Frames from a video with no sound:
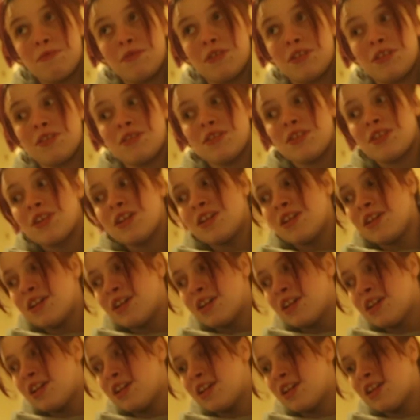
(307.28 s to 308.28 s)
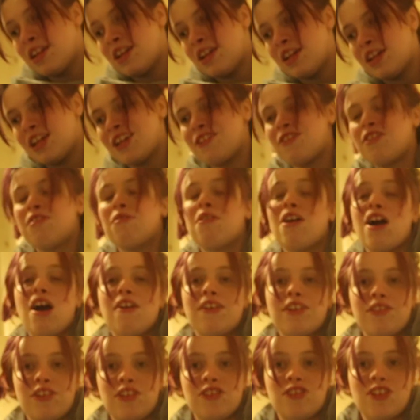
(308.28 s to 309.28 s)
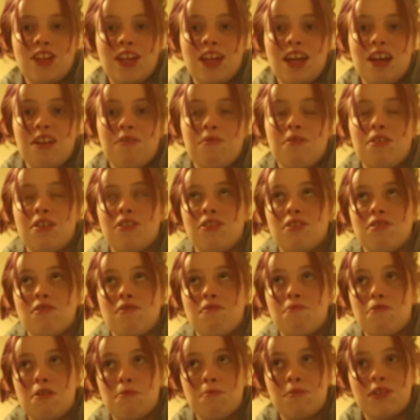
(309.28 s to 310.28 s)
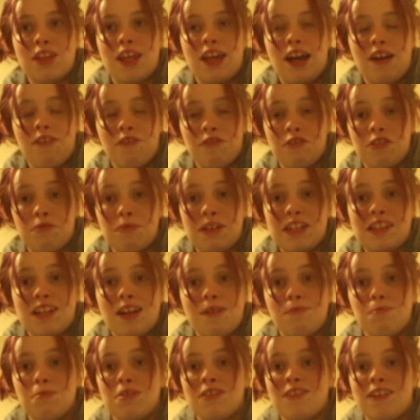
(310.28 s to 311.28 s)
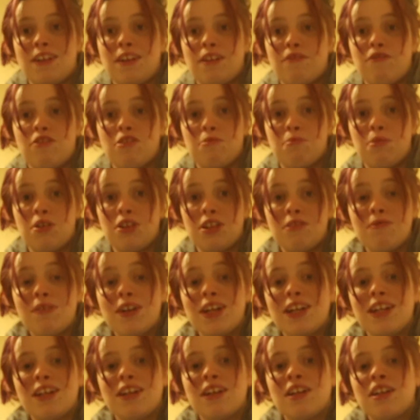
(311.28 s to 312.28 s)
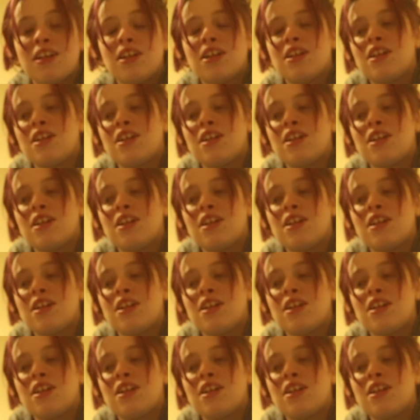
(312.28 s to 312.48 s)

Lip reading: one. If you are interested in getting one, remember they have to be 10% of your body weight.